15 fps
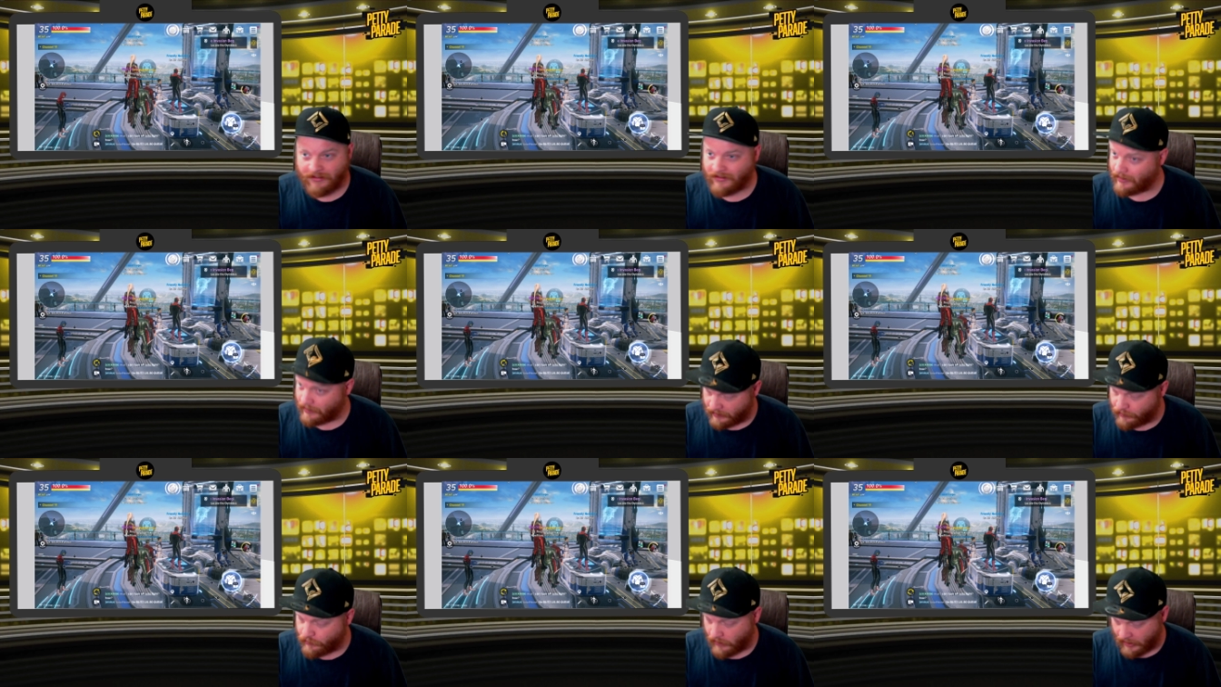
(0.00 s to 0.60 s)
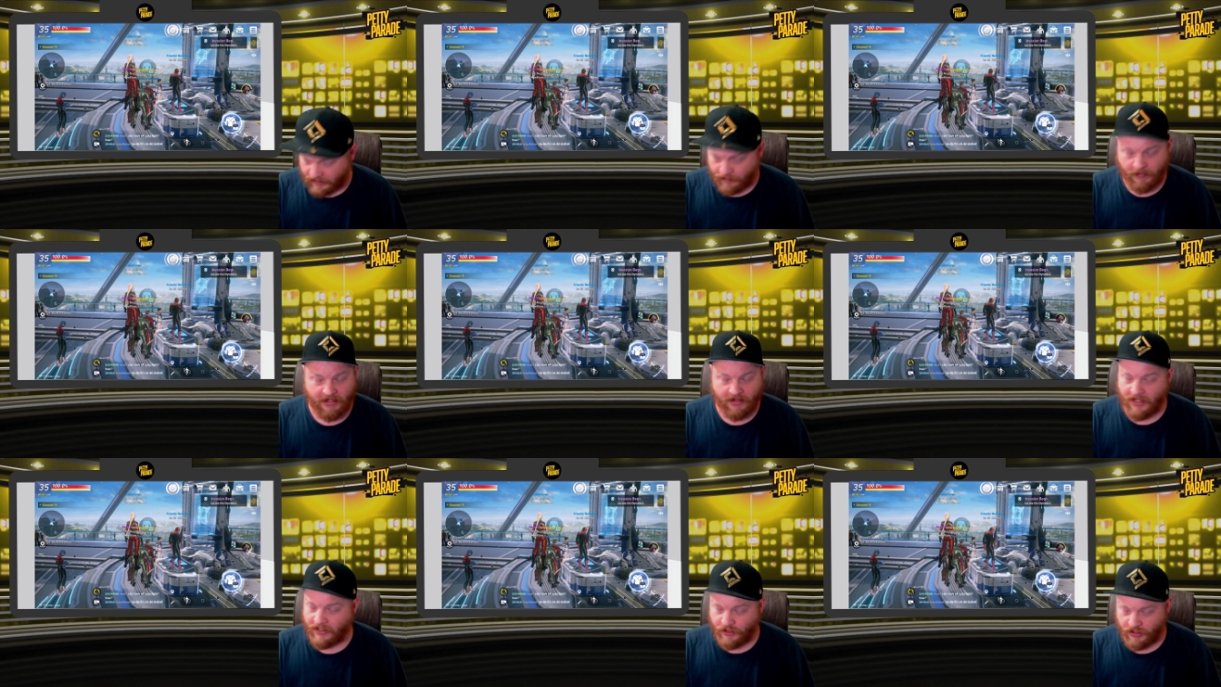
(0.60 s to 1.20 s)
because trust me,
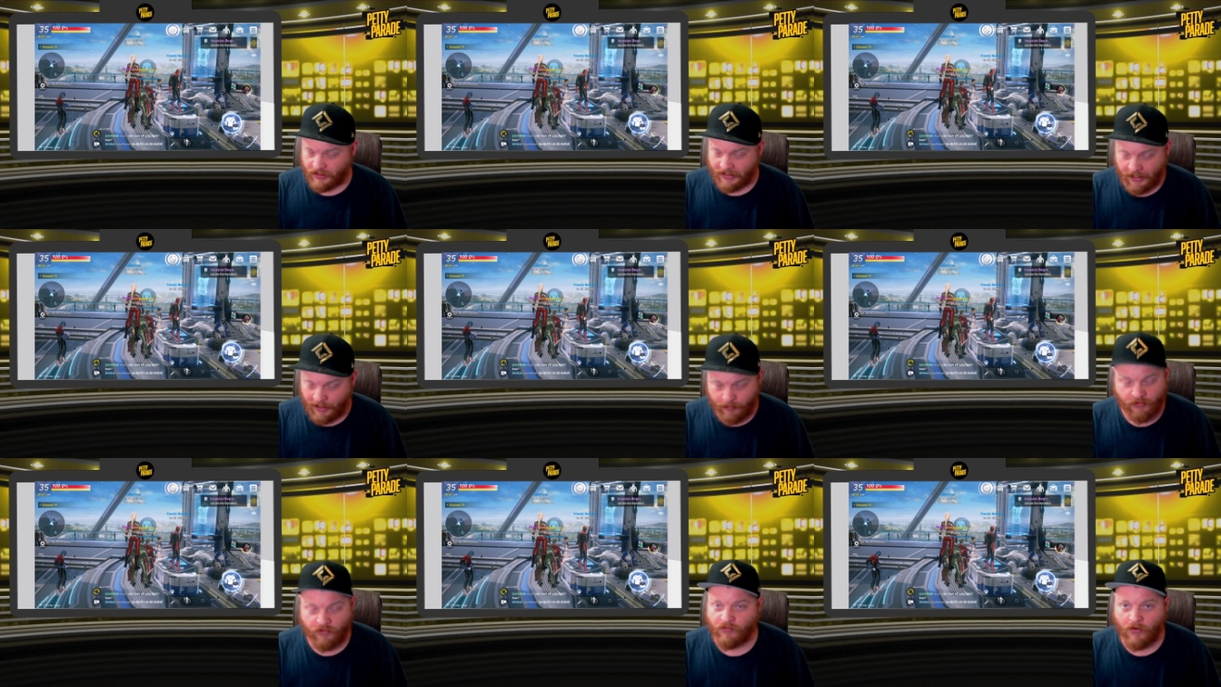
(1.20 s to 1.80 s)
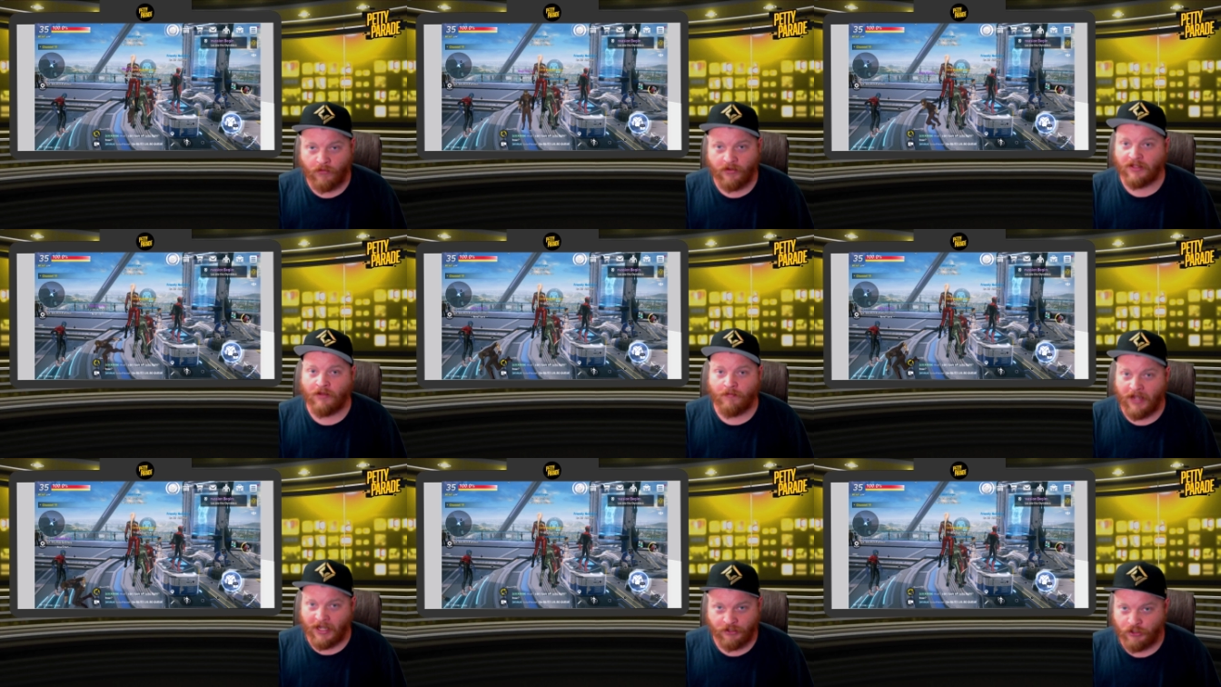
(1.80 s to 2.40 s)
they just keep throwing
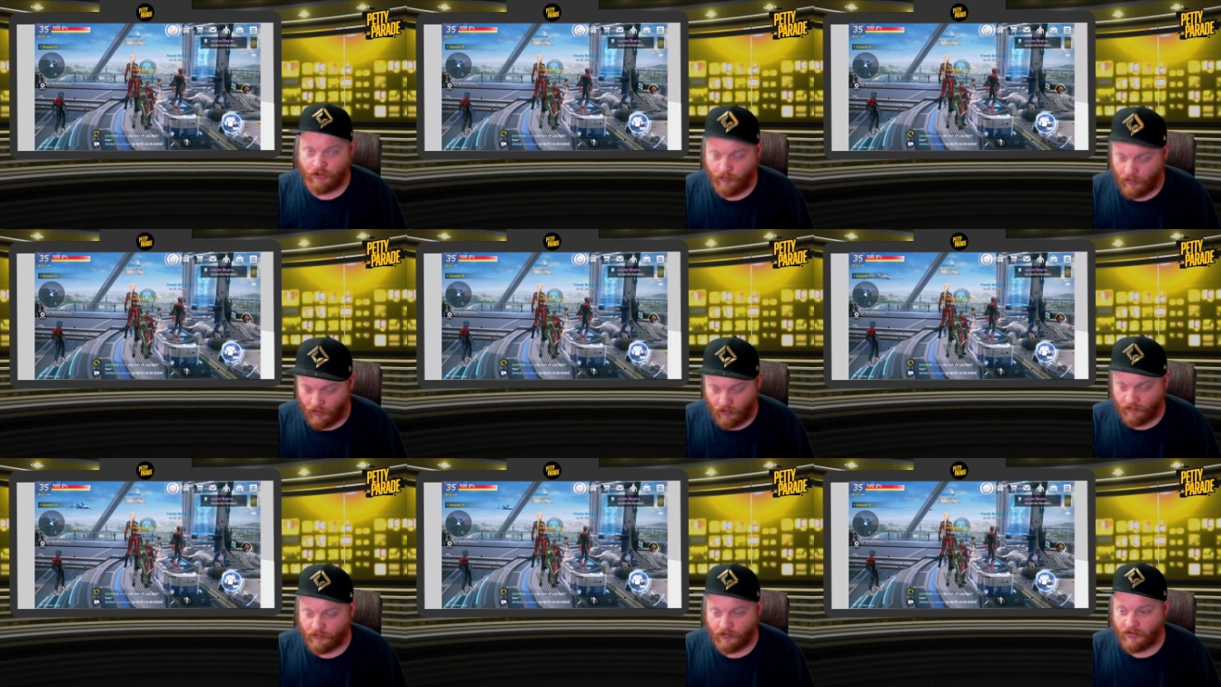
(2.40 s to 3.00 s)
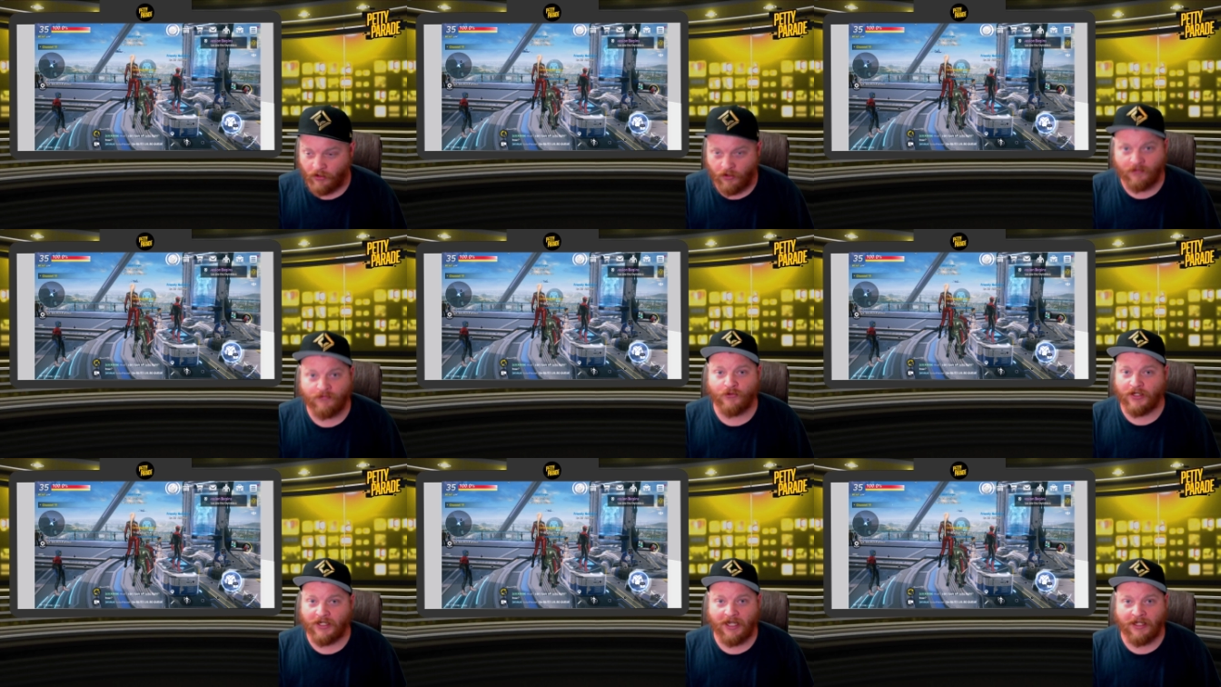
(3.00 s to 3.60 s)
them at you over and
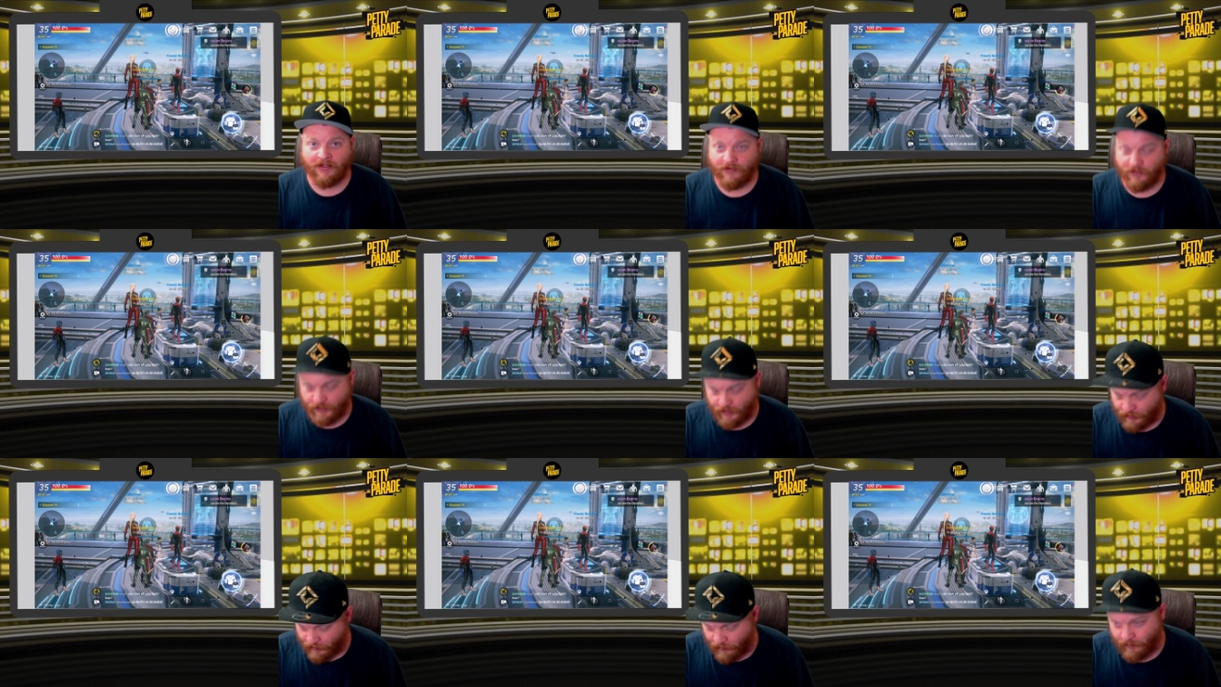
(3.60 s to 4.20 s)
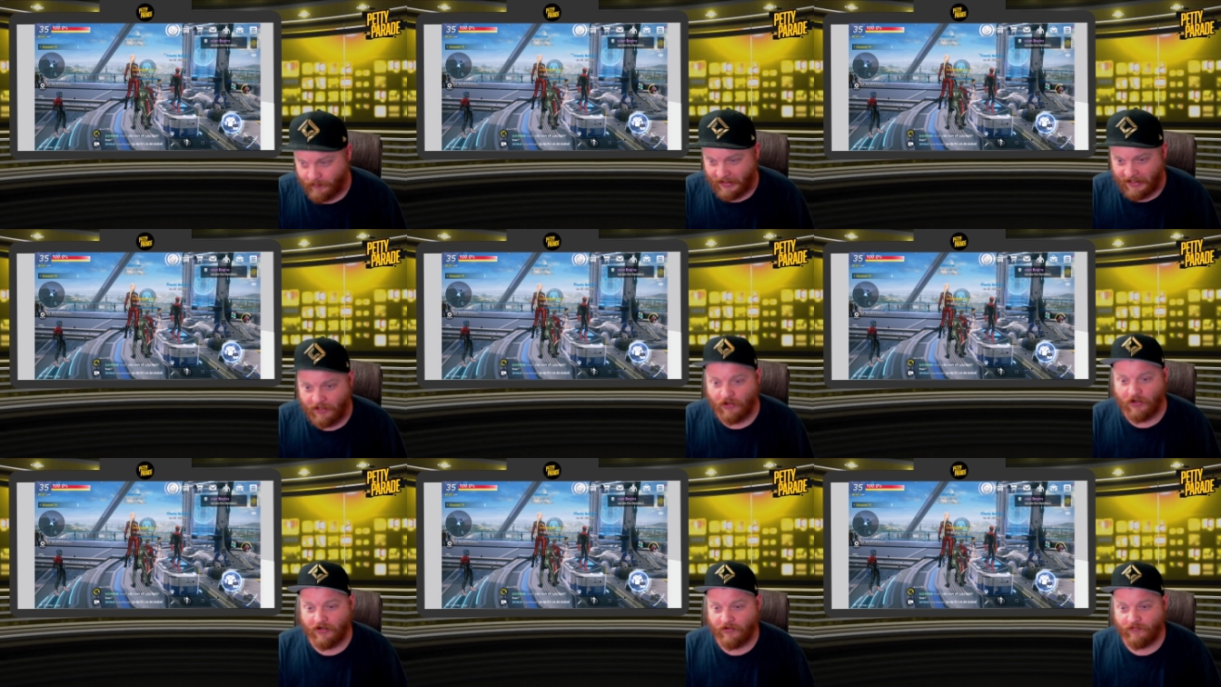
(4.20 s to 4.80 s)
over again. There's so many
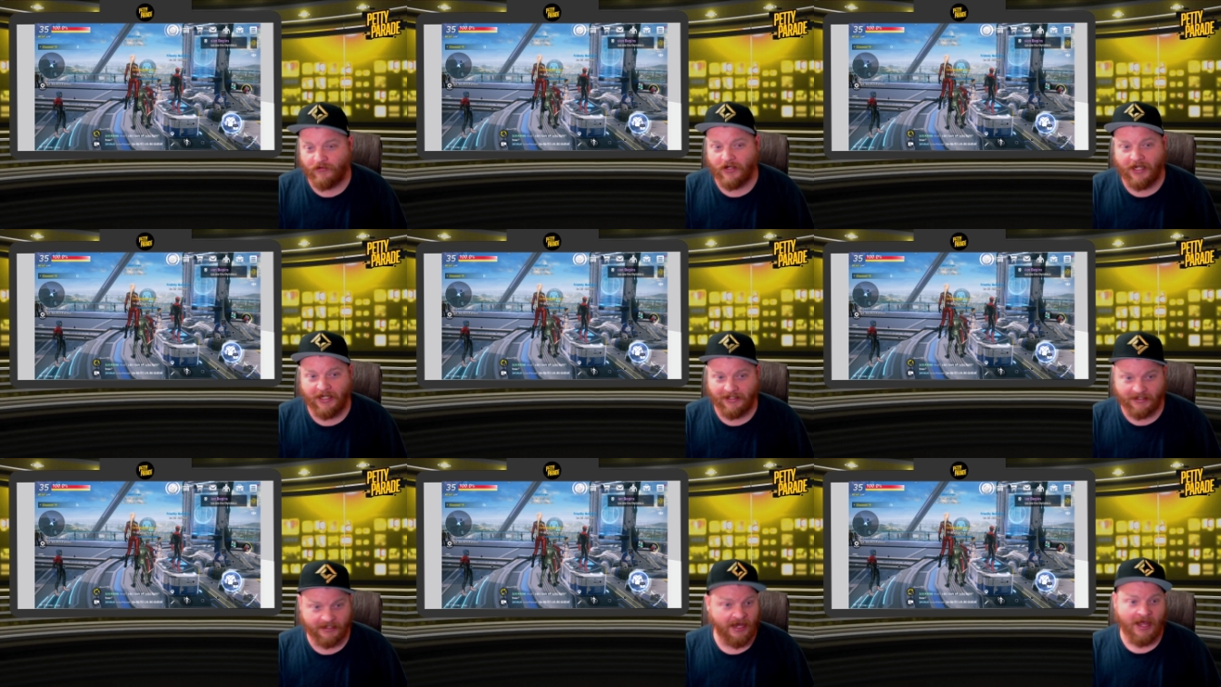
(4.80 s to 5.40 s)
hard fights.